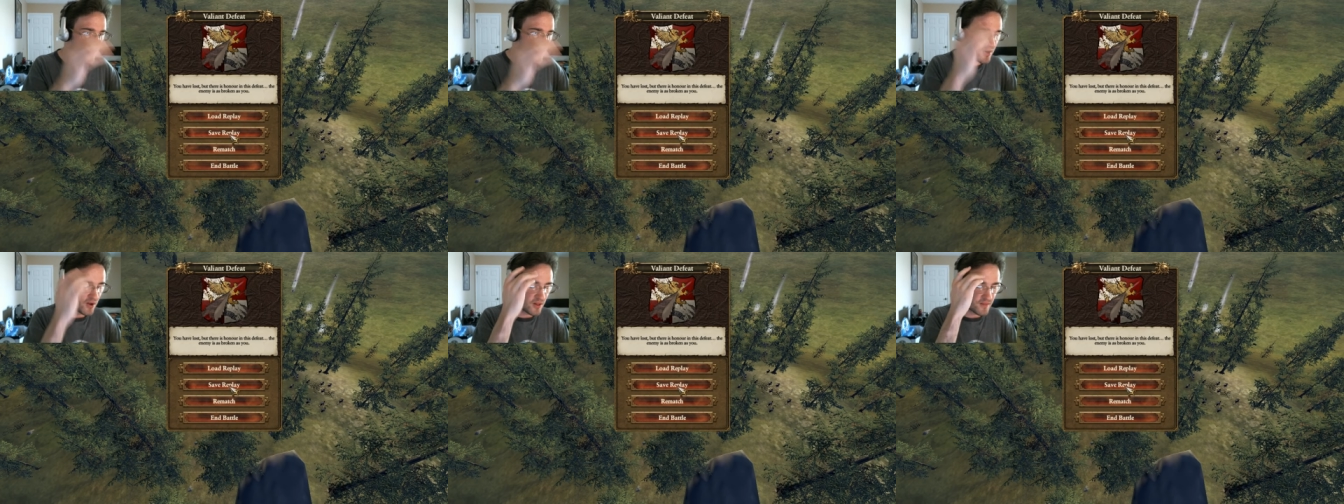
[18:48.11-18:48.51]

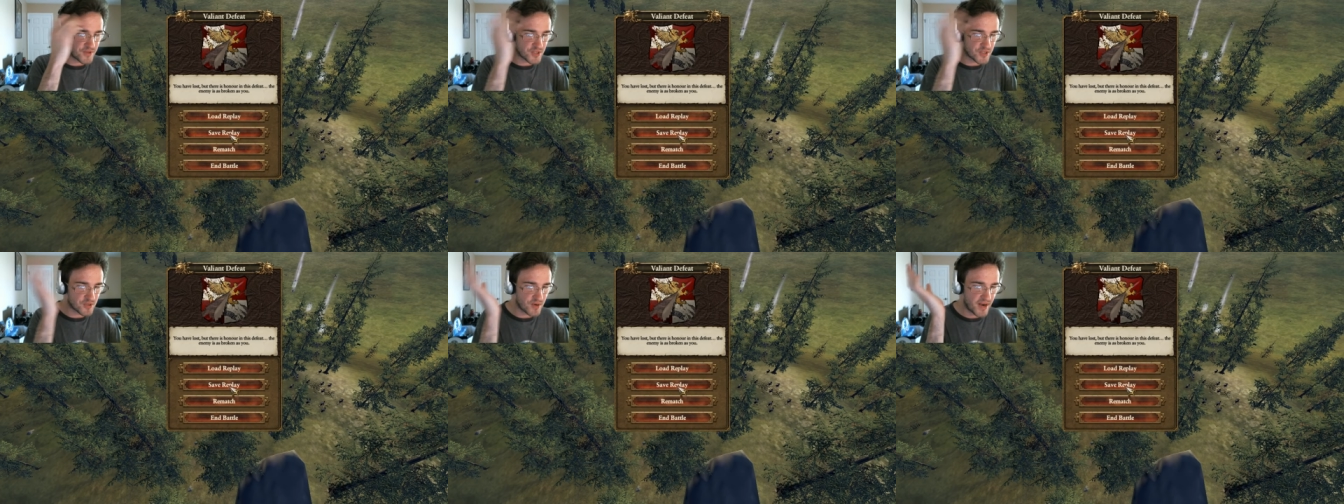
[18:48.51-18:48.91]
and all
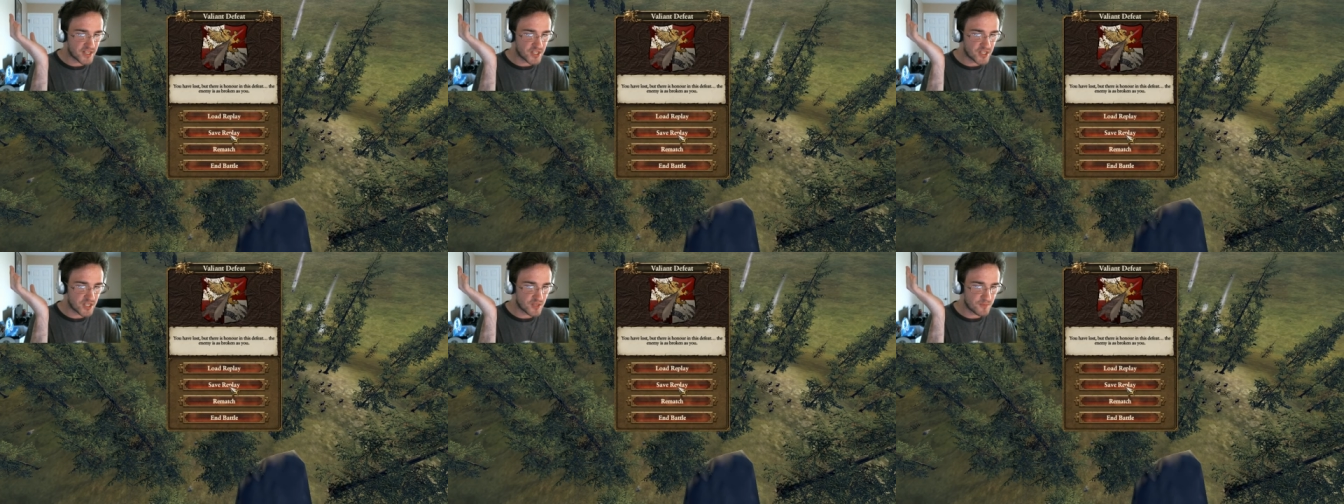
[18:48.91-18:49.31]
of the
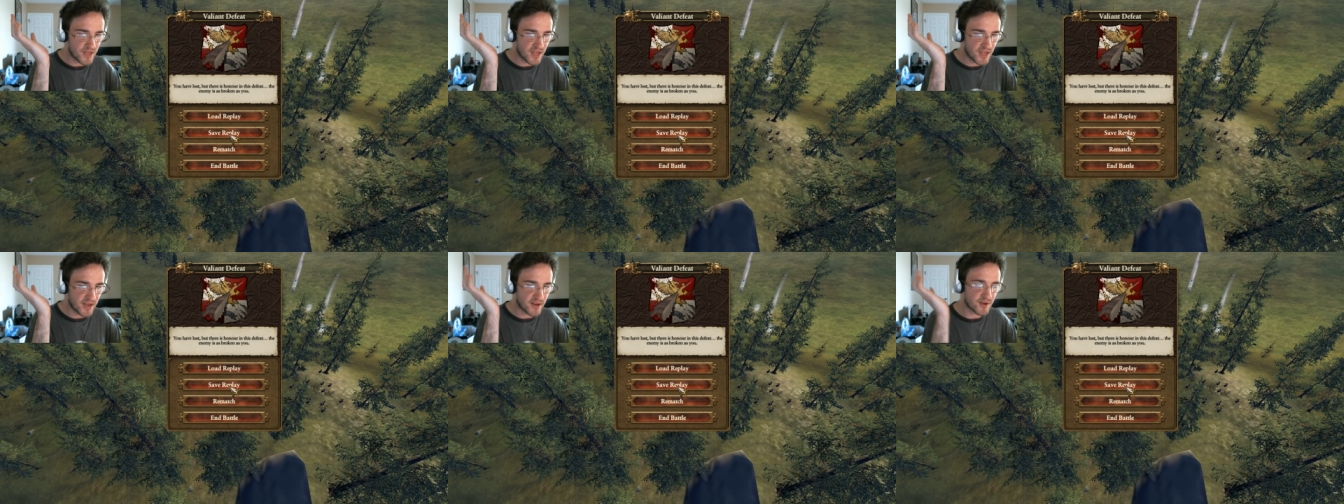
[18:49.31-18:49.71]
strategies
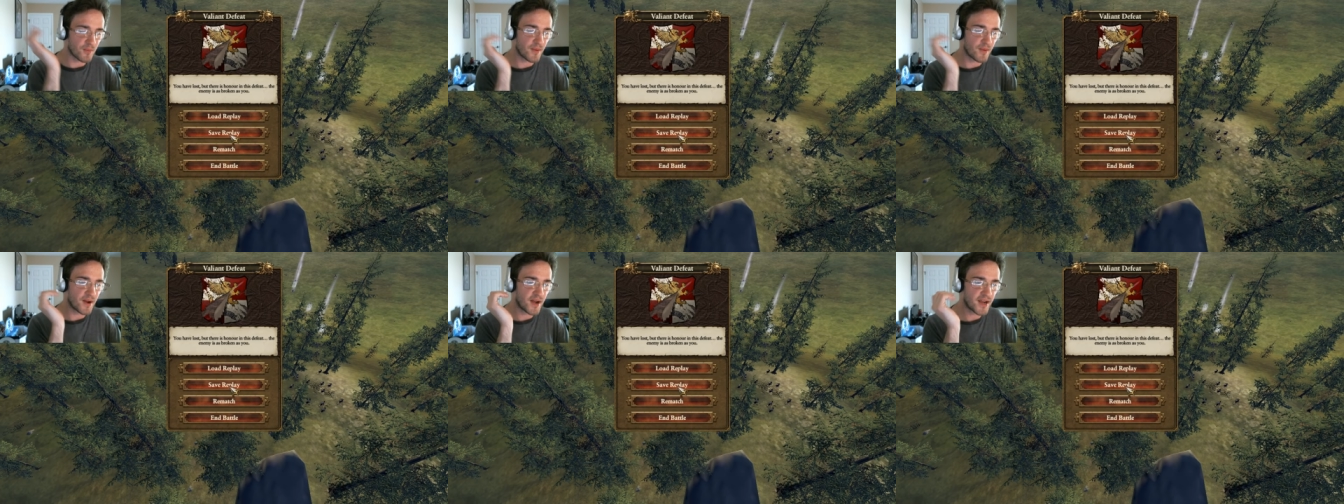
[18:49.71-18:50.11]
being in
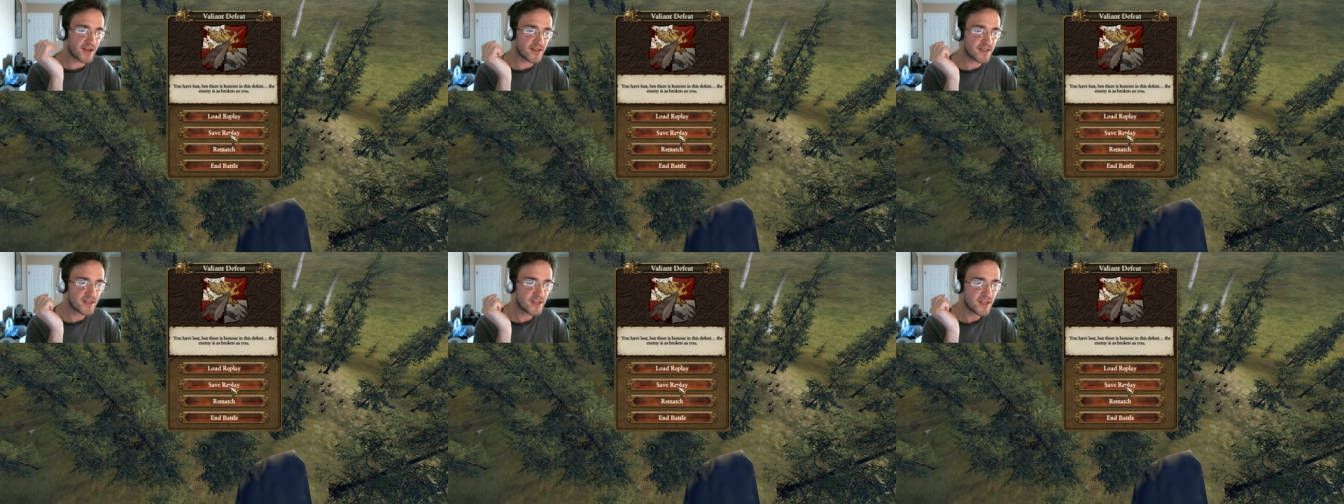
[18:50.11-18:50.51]
your
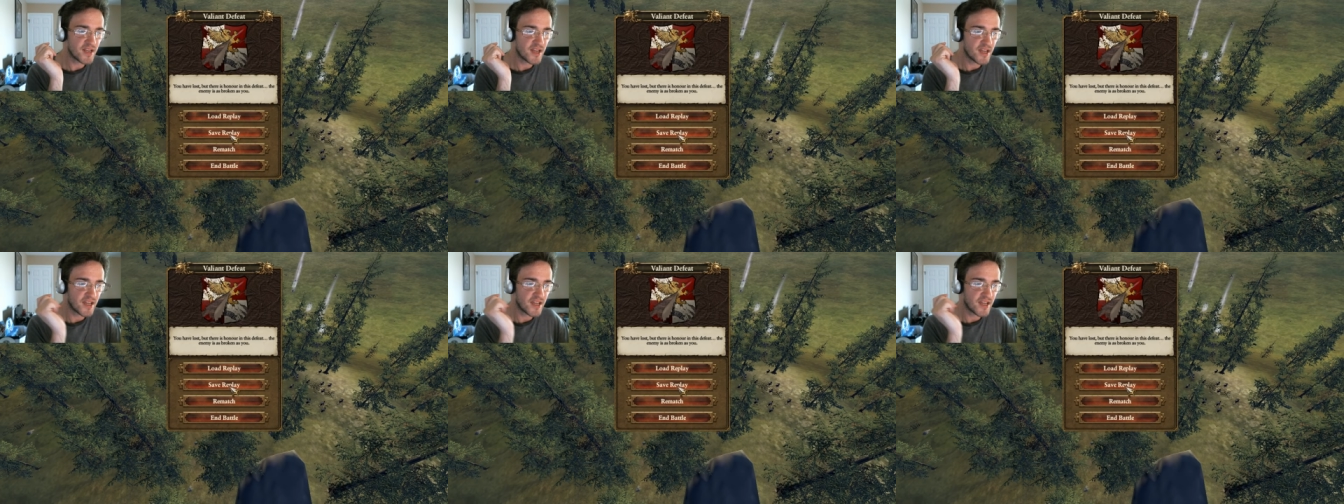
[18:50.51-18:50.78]
mind,